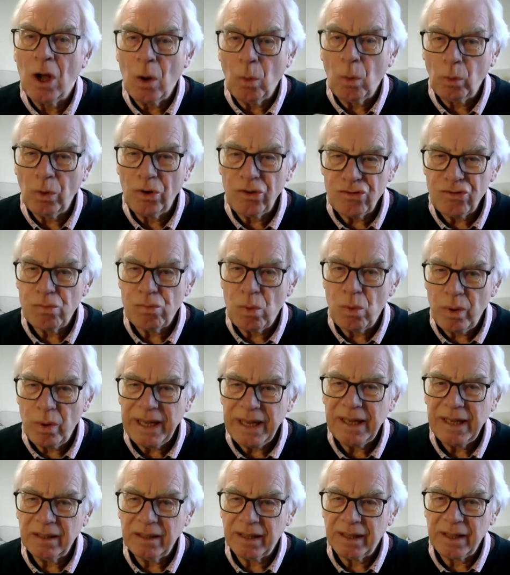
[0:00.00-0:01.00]
was
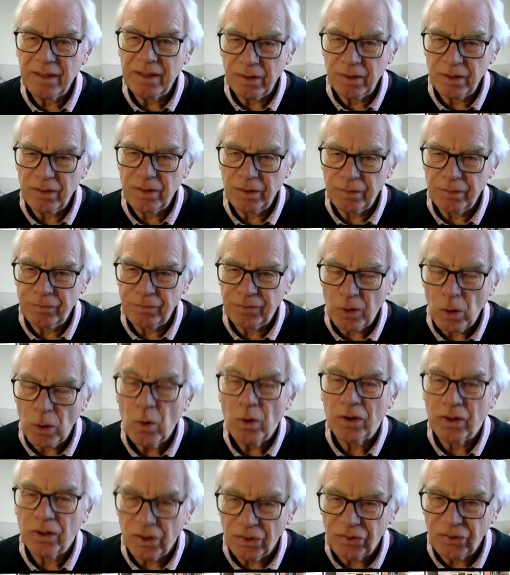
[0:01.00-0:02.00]
really the
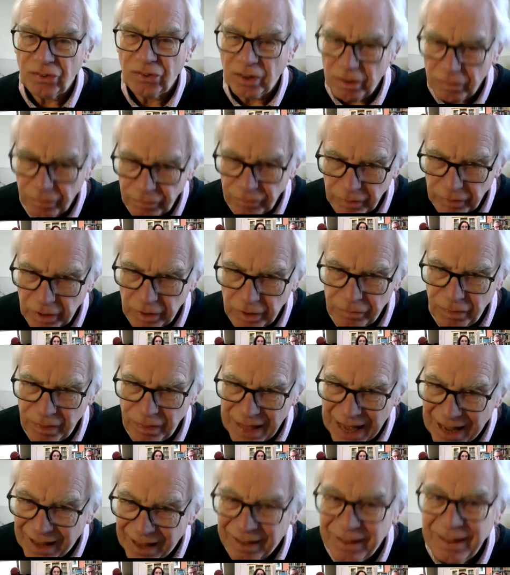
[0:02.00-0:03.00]
focus of
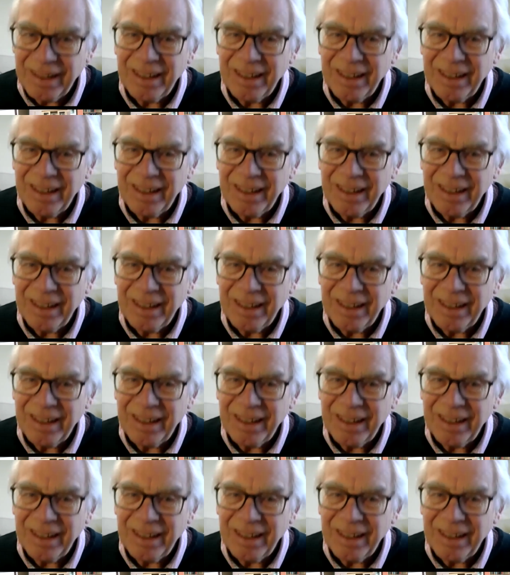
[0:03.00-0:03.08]
that